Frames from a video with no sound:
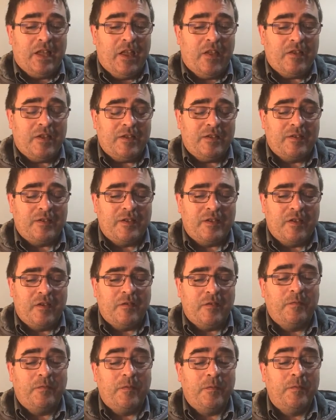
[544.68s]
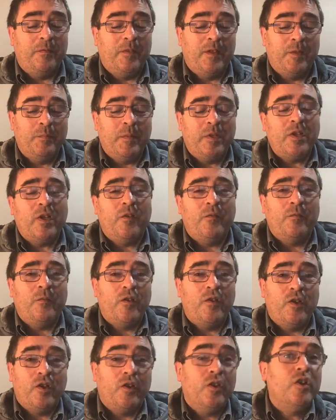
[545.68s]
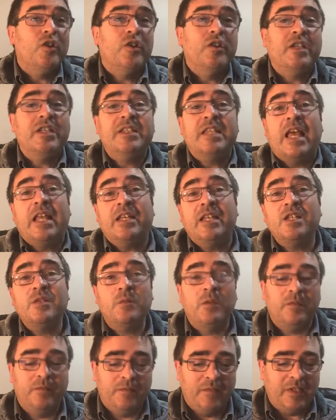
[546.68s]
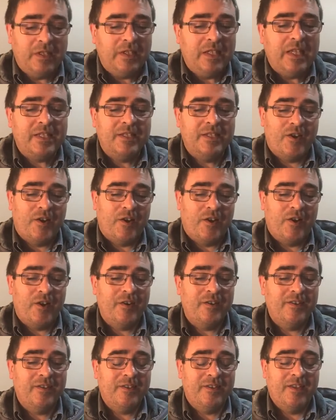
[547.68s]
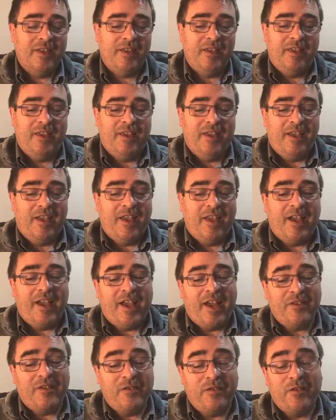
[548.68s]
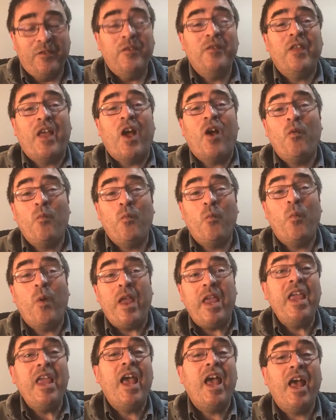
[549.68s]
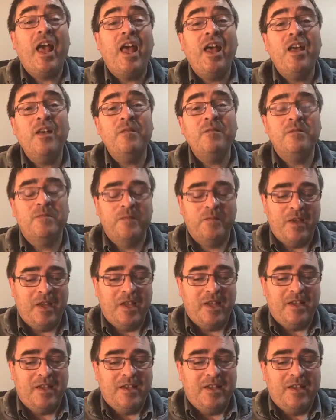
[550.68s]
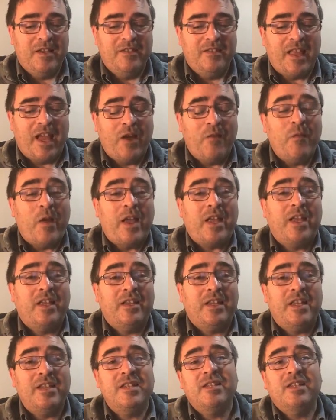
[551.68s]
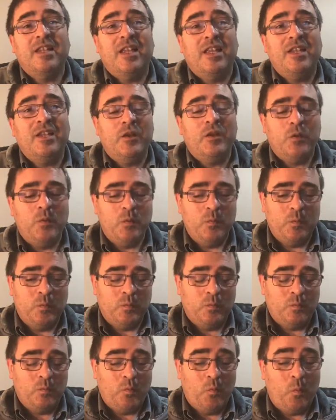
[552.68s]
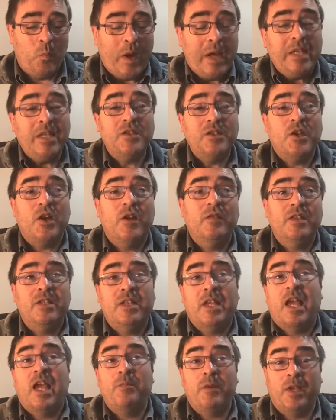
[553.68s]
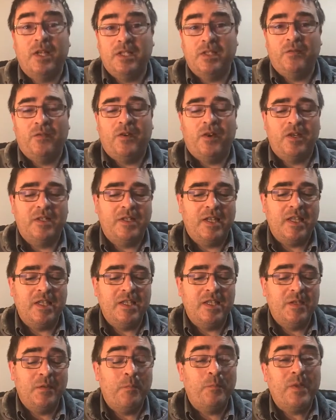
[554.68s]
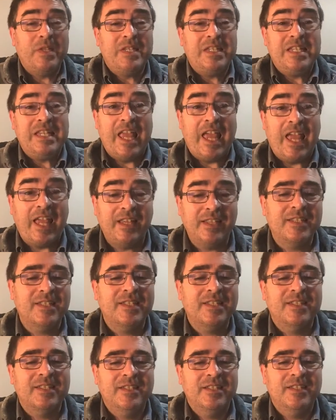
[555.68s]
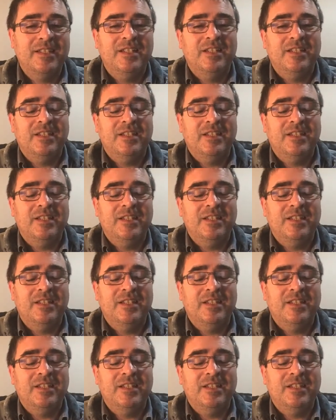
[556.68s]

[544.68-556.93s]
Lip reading: the fulfillment of your descendants will fill this earth. And through that, we have that recognition that, you know, we deserve to die because of our sins, but yet,